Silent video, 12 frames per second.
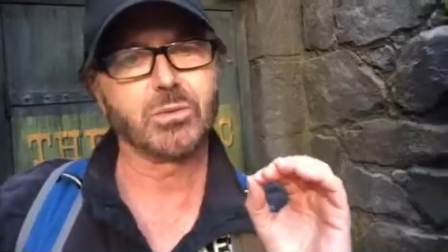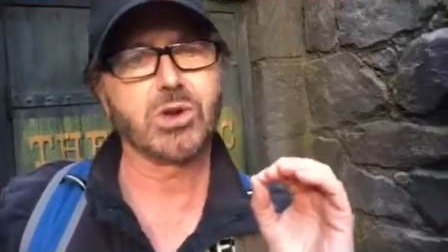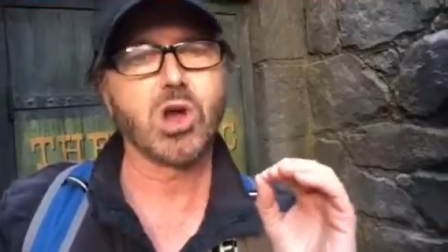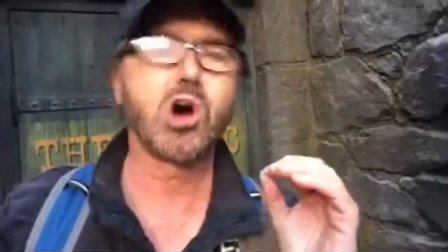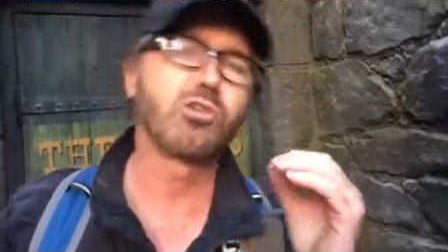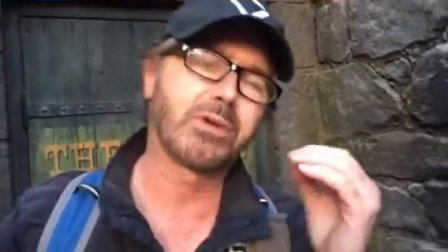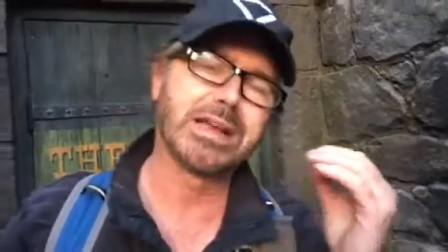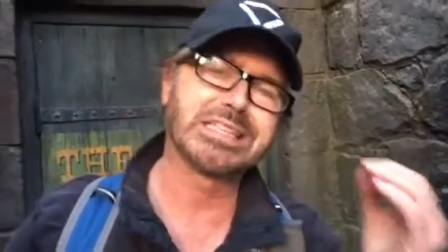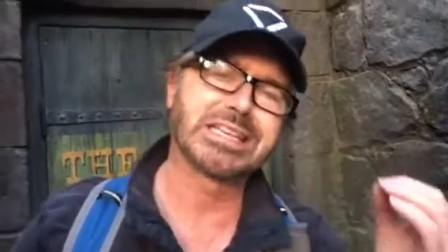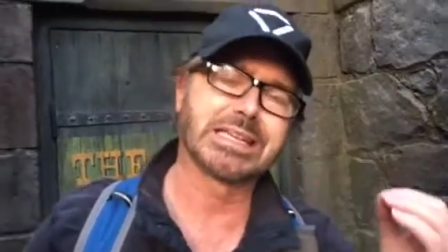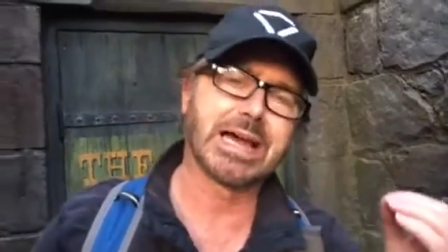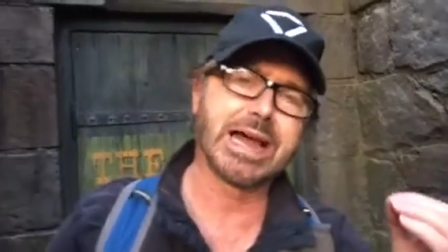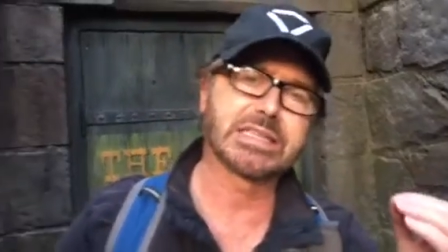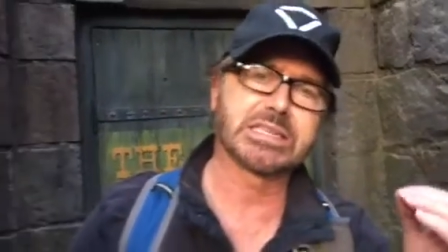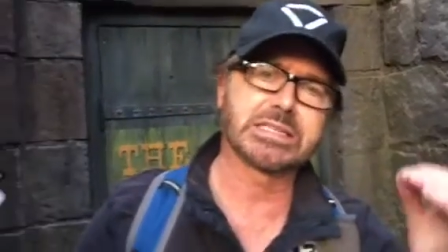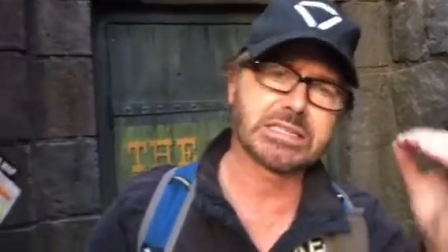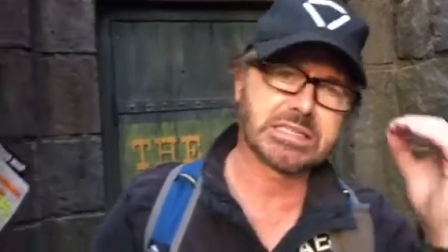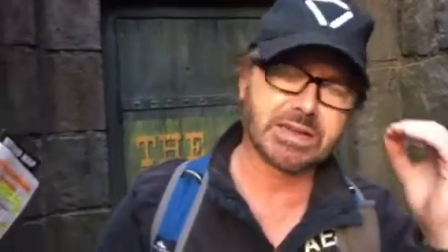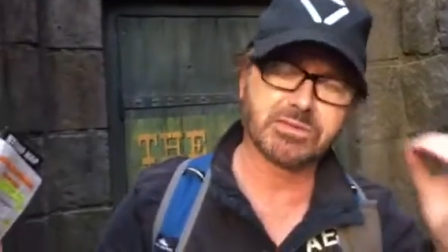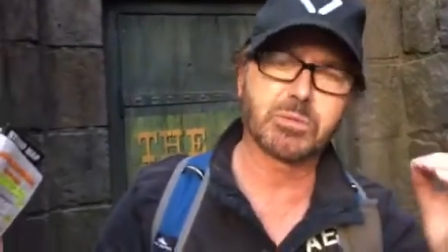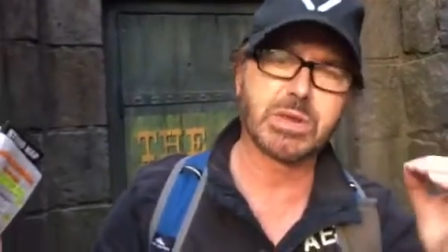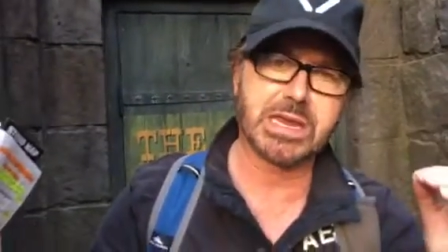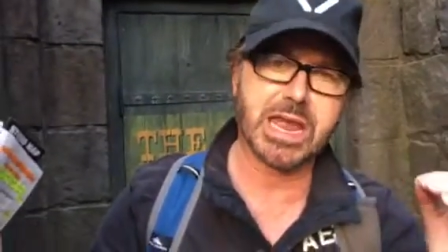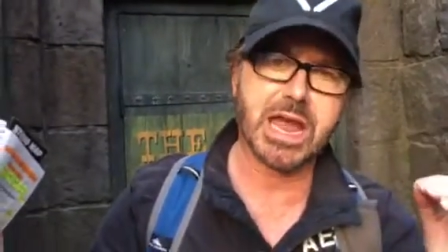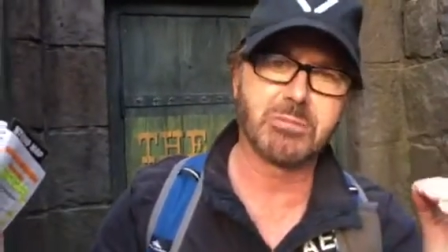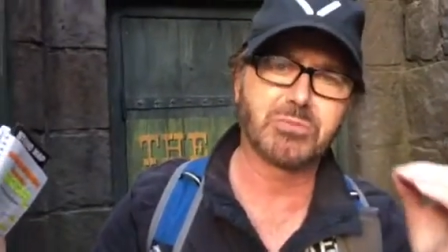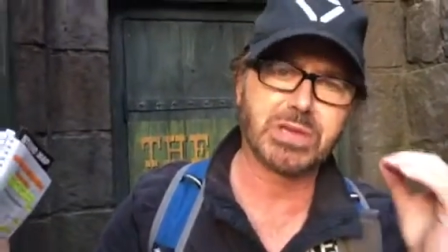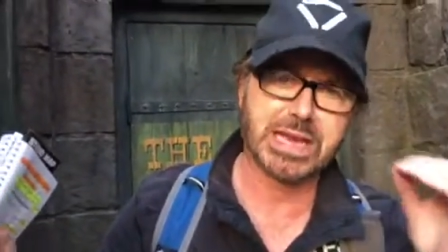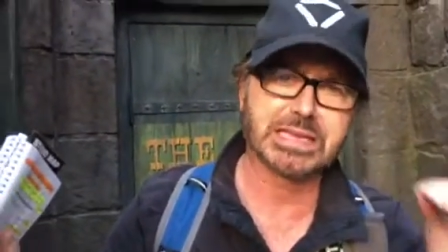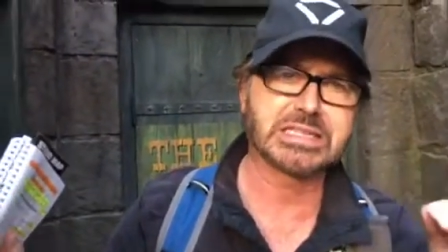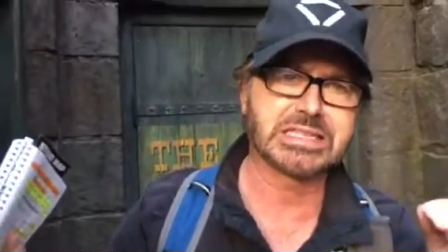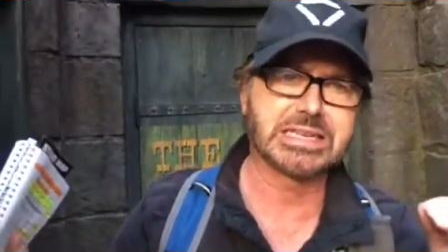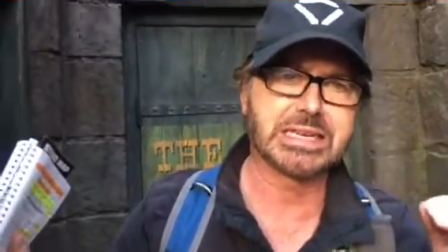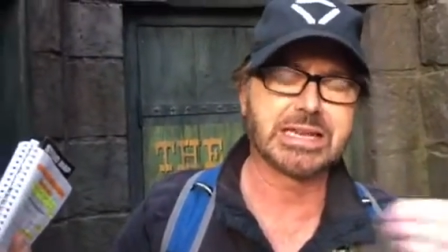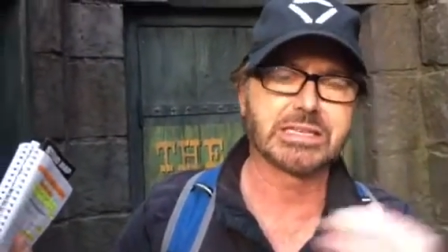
We all raise a glass at 7 p.m. PST.